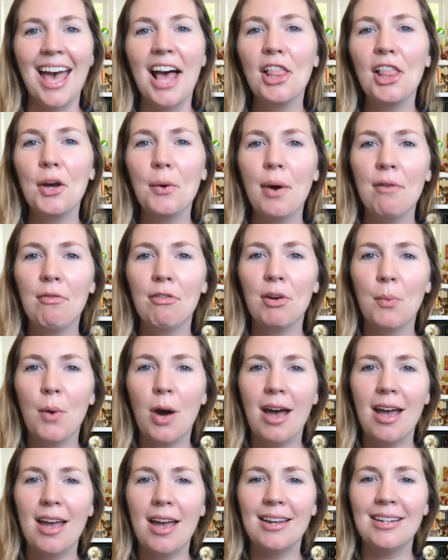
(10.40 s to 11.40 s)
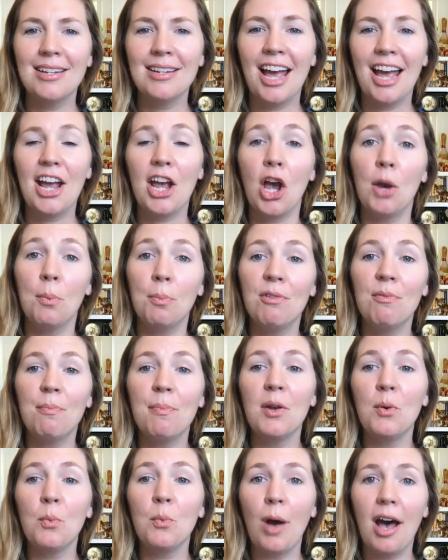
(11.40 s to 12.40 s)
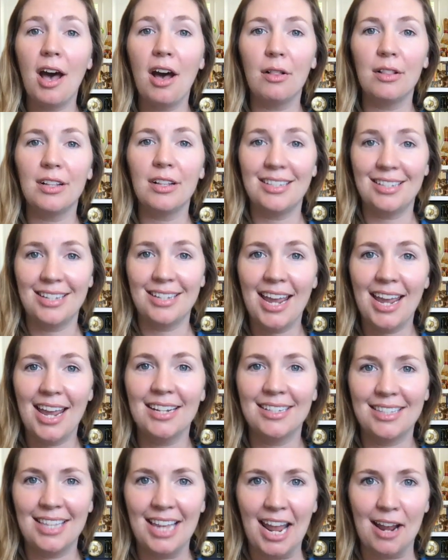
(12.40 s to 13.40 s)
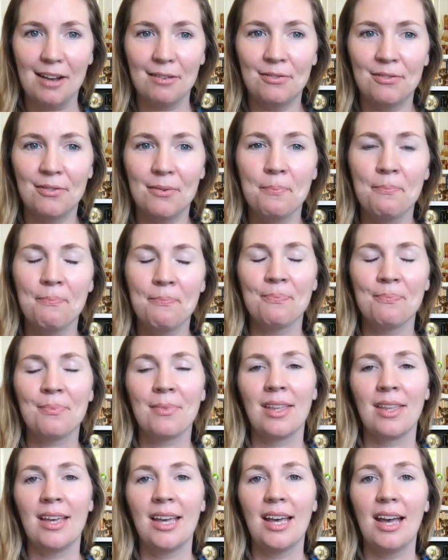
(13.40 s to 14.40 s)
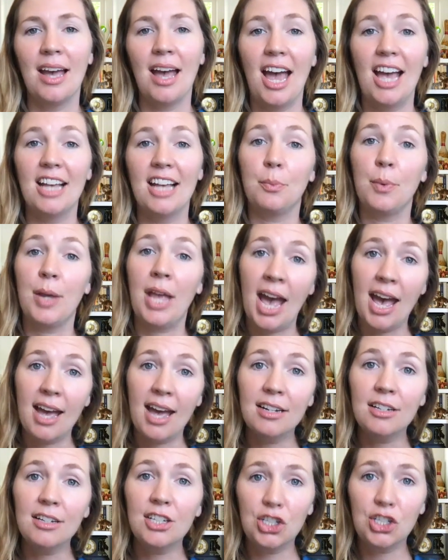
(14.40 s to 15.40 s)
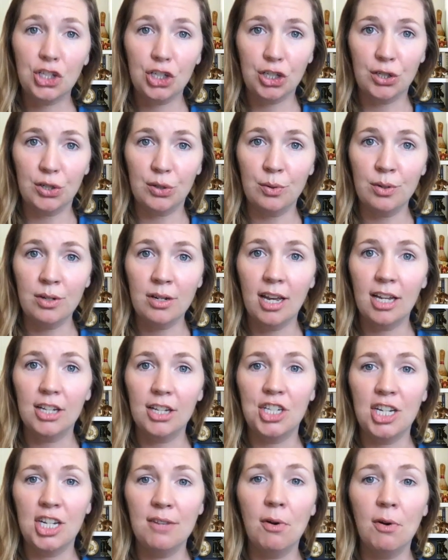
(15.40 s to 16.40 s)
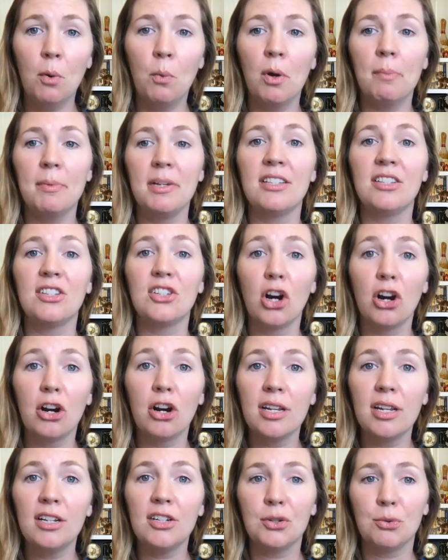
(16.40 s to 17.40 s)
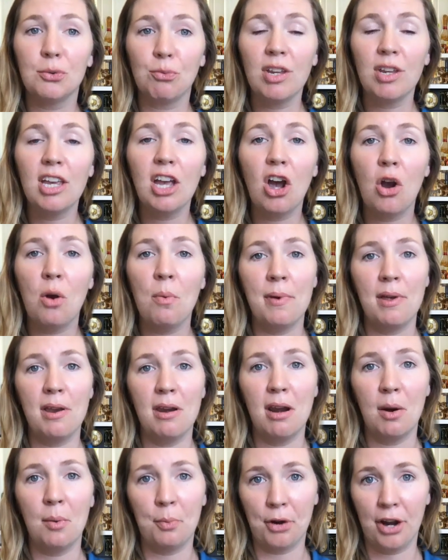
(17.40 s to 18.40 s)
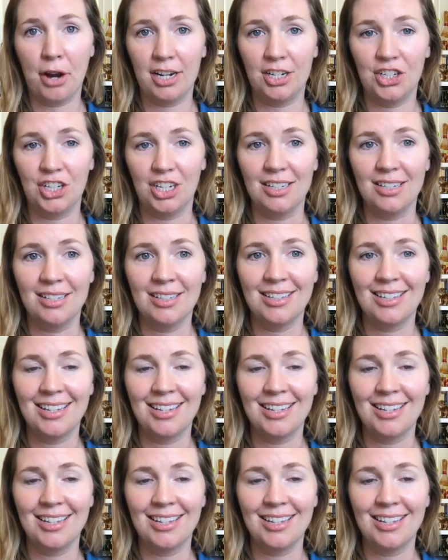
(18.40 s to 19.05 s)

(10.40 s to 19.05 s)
Hello, everyone. I hope you've been well and staying safe. As we head into June, Achieva will be starting to reopen our branches.